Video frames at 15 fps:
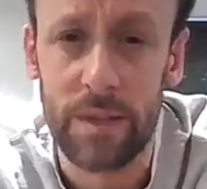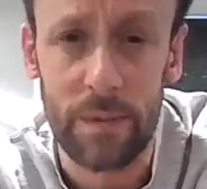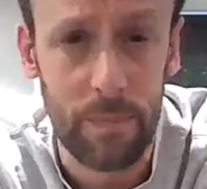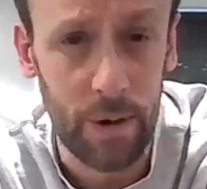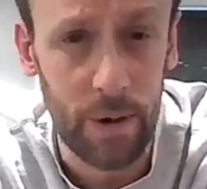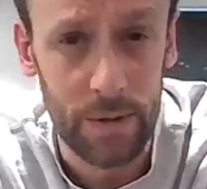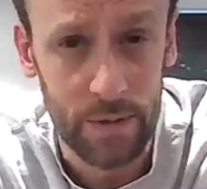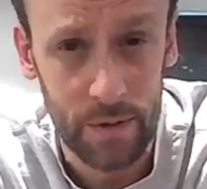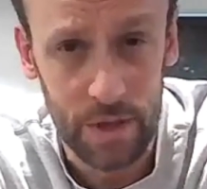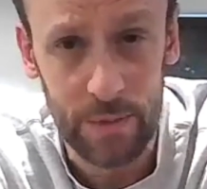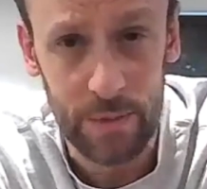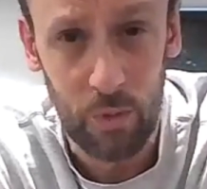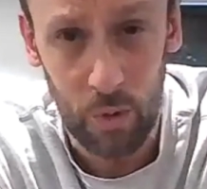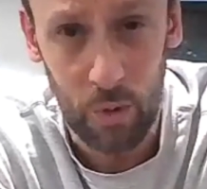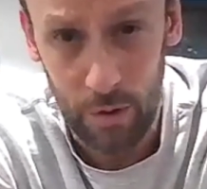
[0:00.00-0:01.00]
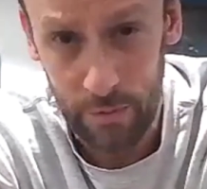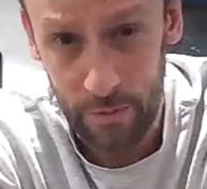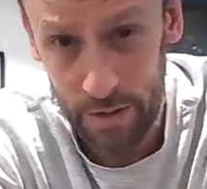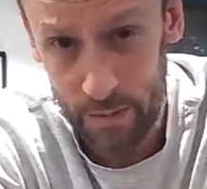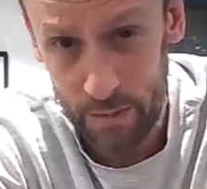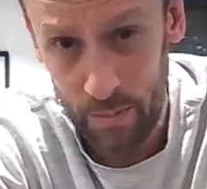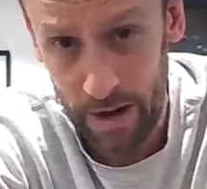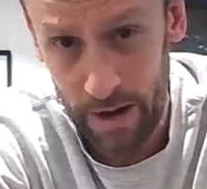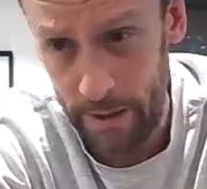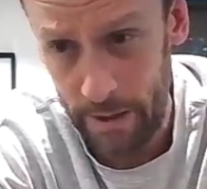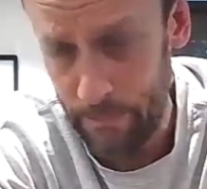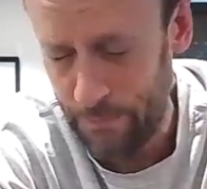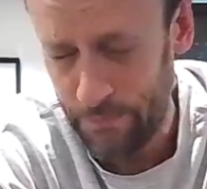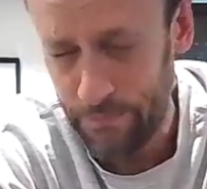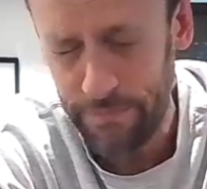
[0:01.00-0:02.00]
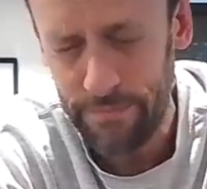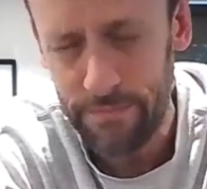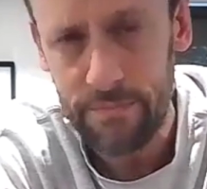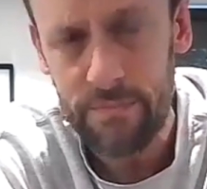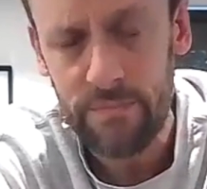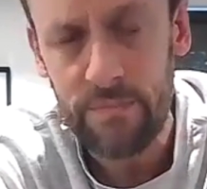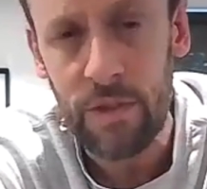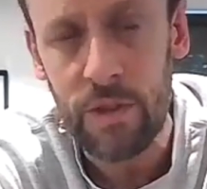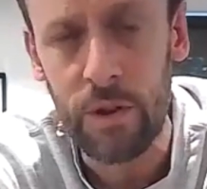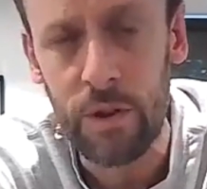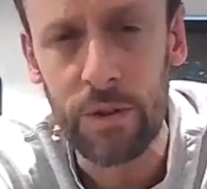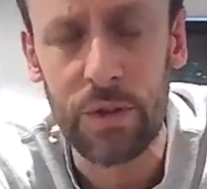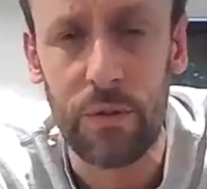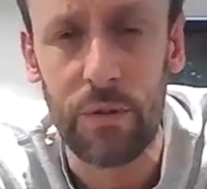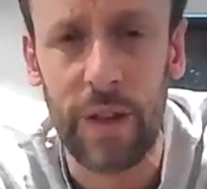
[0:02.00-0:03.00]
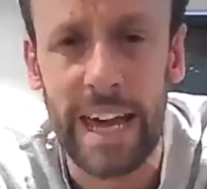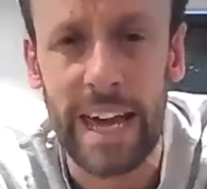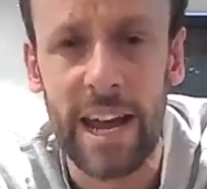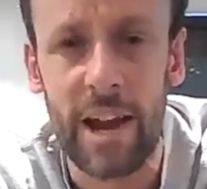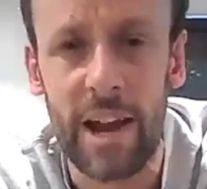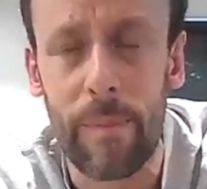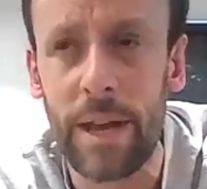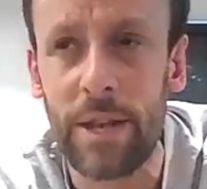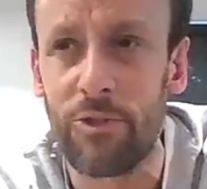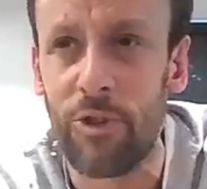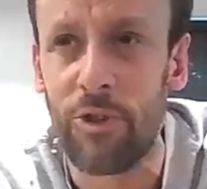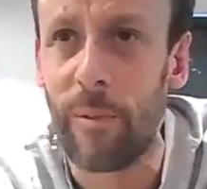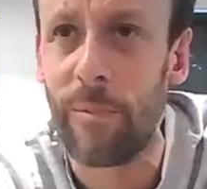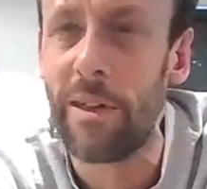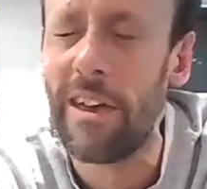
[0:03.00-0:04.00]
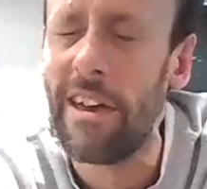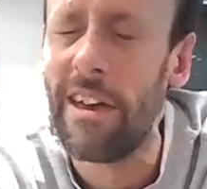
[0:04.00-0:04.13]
as opposed to a small office where you can sort of like hear a pin drop.